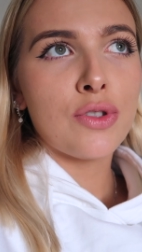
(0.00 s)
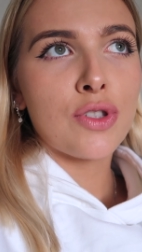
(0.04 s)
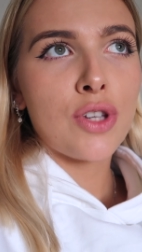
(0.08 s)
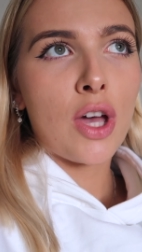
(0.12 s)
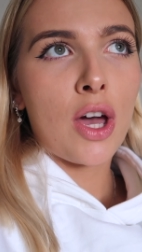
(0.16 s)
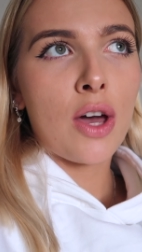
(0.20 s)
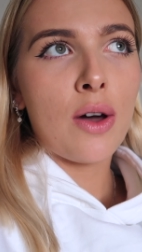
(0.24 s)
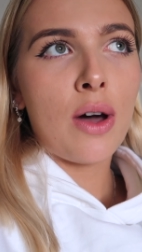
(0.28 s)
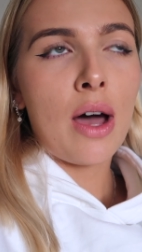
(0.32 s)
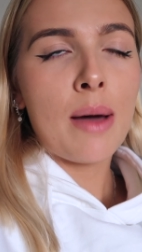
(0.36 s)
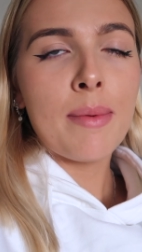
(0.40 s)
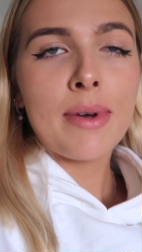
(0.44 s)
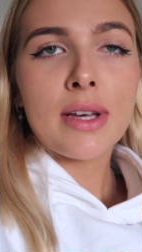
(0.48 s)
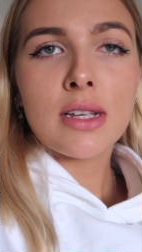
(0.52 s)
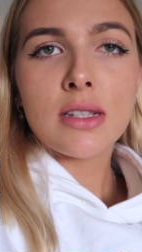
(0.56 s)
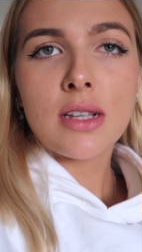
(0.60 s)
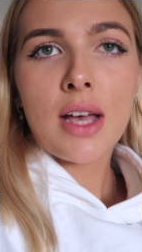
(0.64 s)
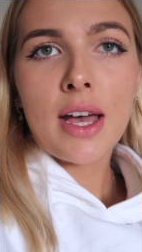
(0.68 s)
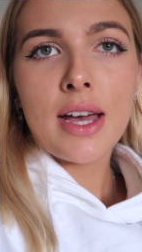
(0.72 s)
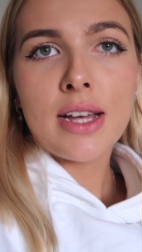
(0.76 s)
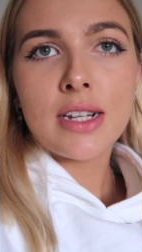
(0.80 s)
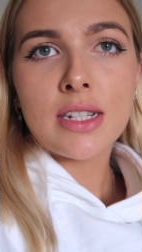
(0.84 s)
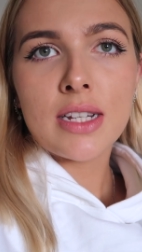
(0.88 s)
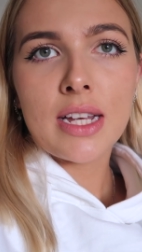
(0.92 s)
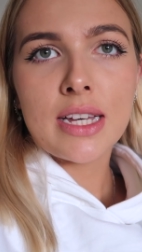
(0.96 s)
So I'm
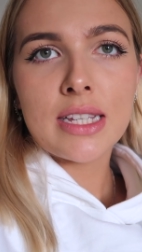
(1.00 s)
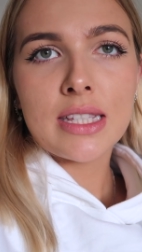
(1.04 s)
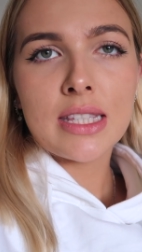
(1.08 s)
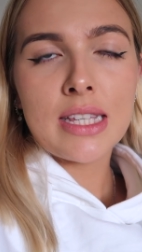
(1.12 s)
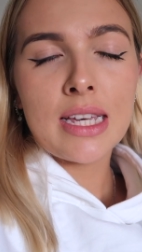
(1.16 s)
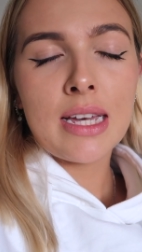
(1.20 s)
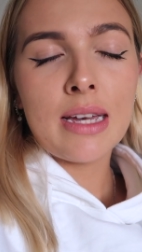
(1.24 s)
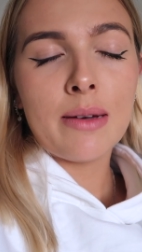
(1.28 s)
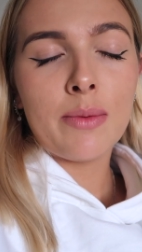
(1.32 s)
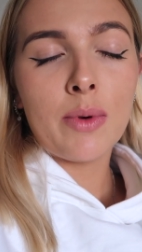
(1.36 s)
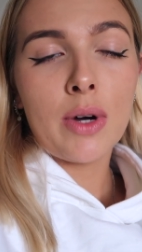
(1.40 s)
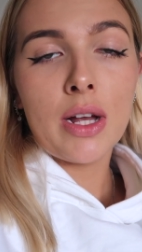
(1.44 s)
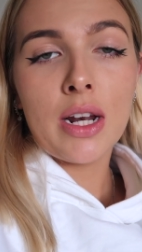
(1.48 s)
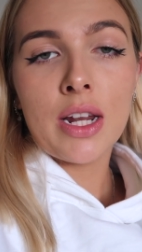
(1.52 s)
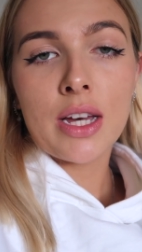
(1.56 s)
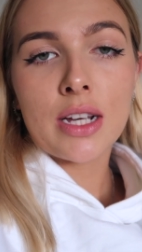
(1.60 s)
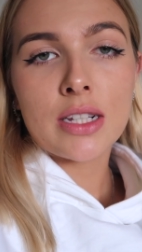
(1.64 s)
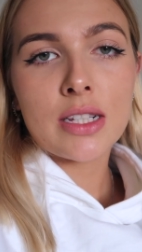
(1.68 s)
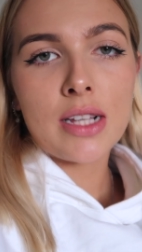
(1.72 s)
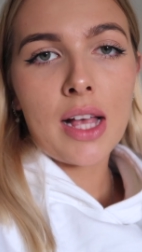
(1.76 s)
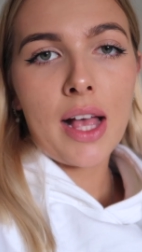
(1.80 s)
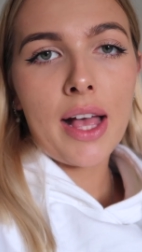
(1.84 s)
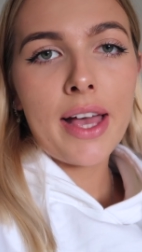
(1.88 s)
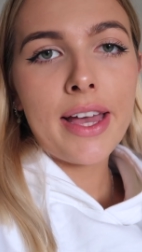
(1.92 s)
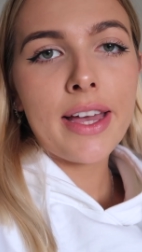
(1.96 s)
excited to like see what it
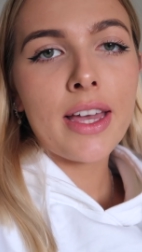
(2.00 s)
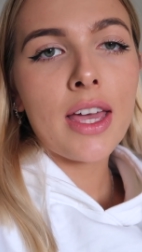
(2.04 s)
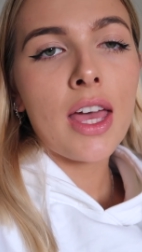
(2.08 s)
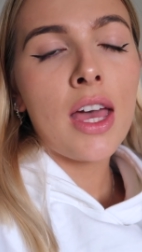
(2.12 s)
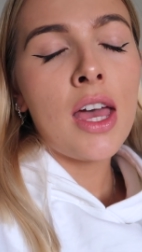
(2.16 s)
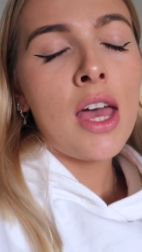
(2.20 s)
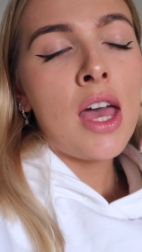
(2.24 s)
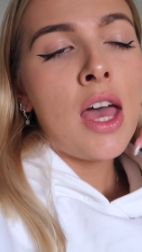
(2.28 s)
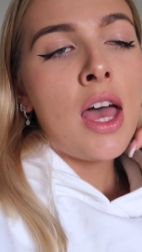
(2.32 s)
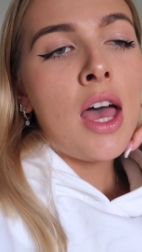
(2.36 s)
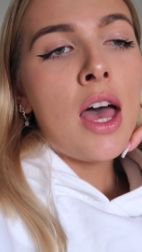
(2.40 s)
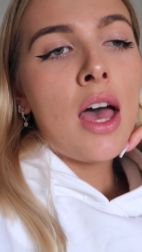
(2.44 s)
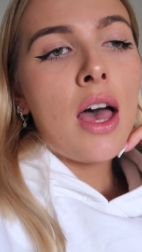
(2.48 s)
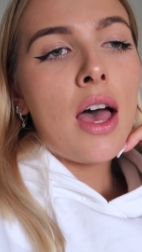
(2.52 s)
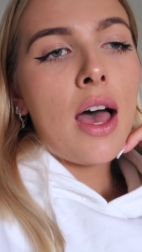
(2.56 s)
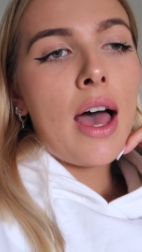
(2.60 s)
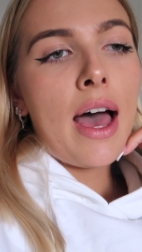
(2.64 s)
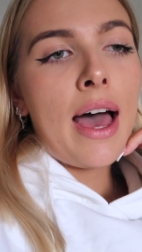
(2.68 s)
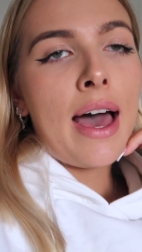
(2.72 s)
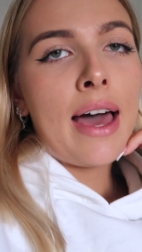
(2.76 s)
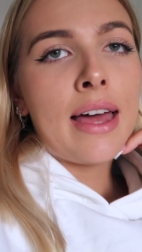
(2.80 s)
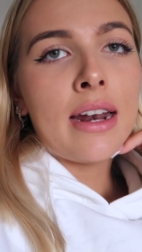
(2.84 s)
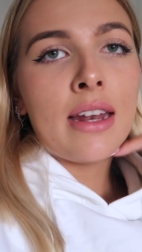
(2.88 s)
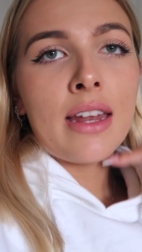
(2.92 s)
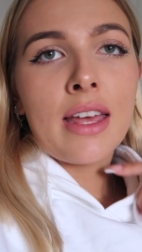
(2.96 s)
looks like
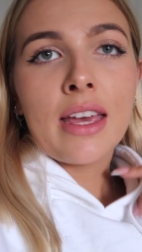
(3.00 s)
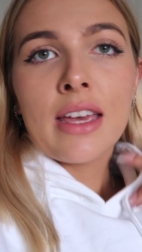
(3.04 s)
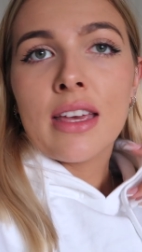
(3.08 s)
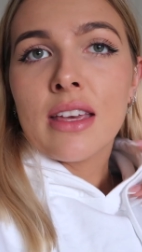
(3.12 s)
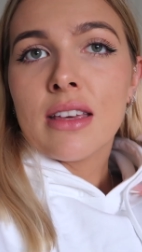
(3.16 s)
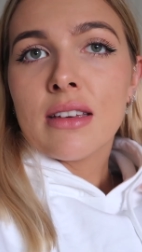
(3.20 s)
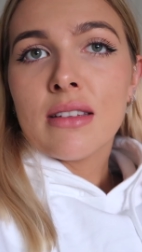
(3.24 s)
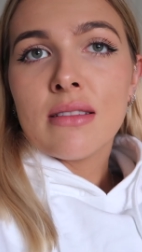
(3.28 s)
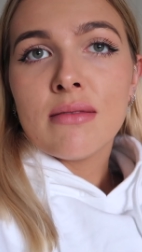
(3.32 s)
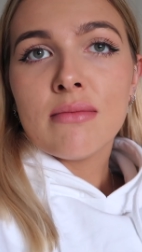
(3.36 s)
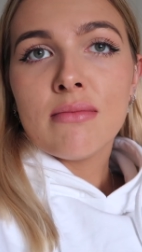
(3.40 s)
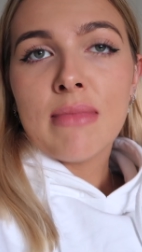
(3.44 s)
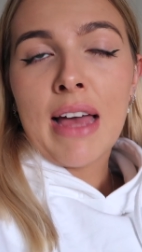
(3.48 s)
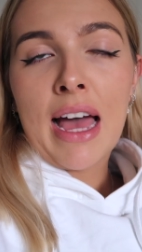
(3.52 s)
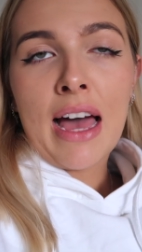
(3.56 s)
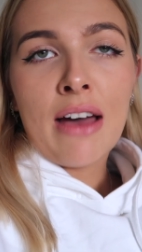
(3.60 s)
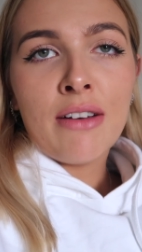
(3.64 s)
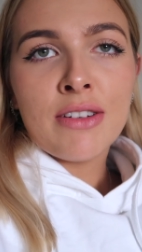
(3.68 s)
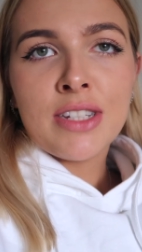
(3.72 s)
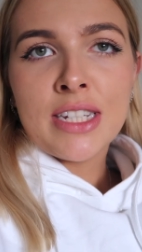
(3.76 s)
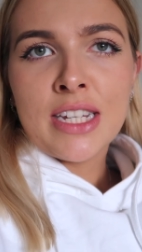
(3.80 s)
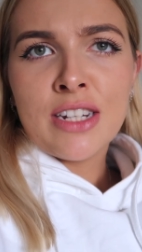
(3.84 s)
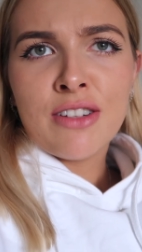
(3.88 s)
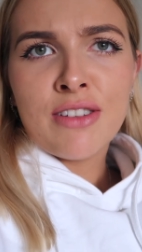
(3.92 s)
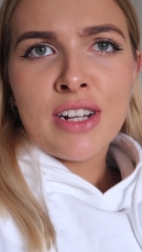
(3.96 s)
and like
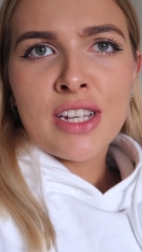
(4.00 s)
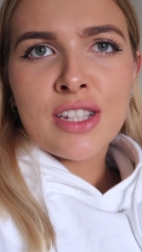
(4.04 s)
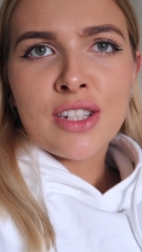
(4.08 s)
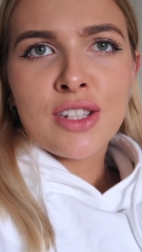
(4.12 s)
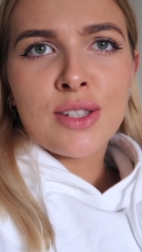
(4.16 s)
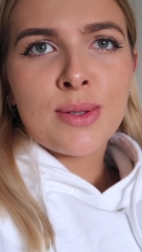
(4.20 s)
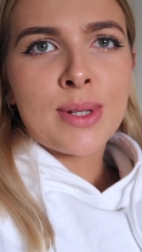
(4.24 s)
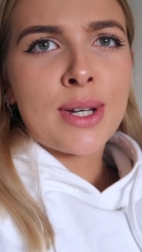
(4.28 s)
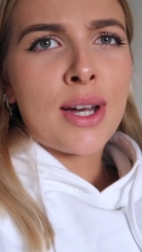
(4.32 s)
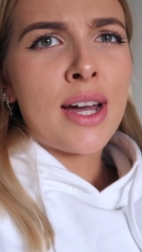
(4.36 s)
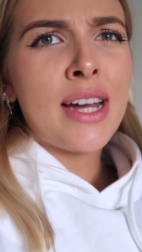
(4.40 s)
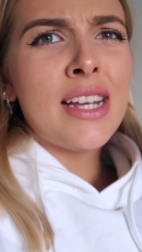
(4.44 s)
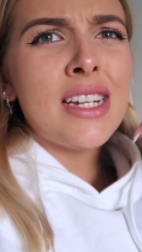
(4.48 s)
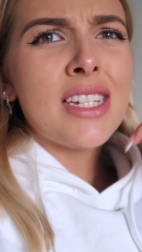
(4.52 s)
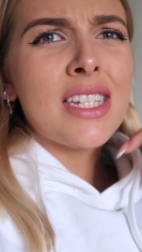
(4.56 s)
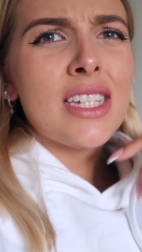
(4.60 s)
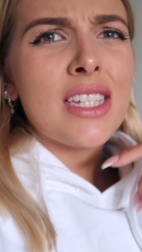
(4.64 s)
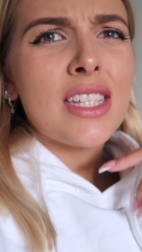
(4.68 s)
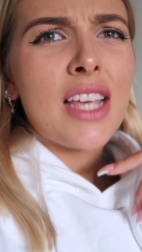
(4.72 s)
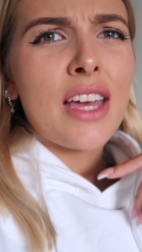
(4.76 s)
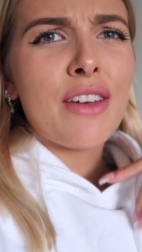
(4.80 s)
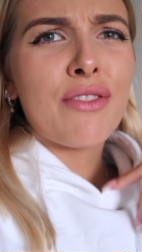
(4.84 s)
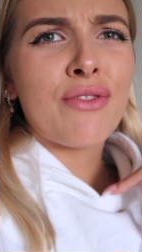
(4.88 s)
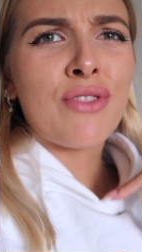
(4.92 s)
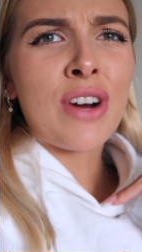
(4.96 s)
how dinner is, because we're going to
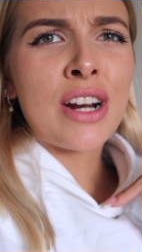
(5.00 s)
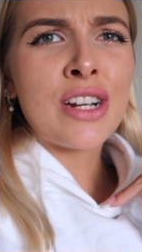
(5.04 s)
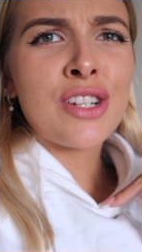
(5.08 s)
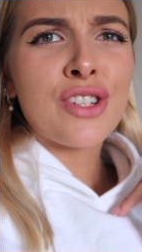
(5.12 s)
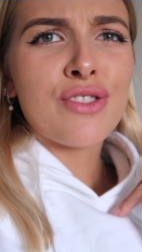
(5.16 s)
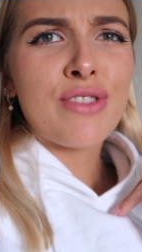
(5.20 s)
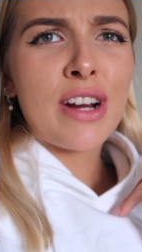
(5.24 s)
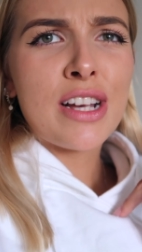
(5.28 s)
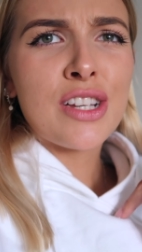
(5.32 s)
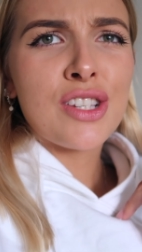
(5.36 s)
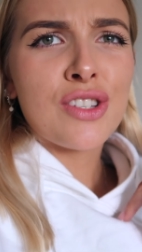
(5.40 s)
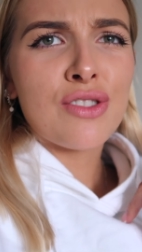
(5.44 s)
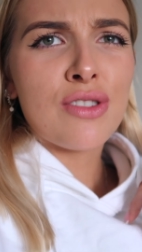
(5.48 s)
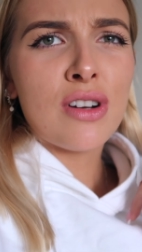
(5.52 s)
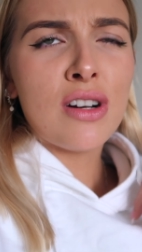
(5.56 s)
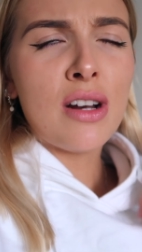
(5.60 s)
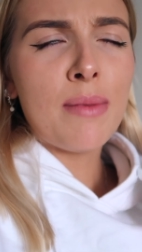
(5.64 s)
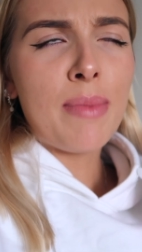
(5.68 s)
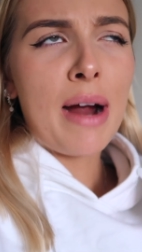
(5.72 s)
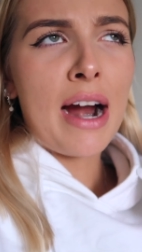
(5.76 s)
this like French restaurant.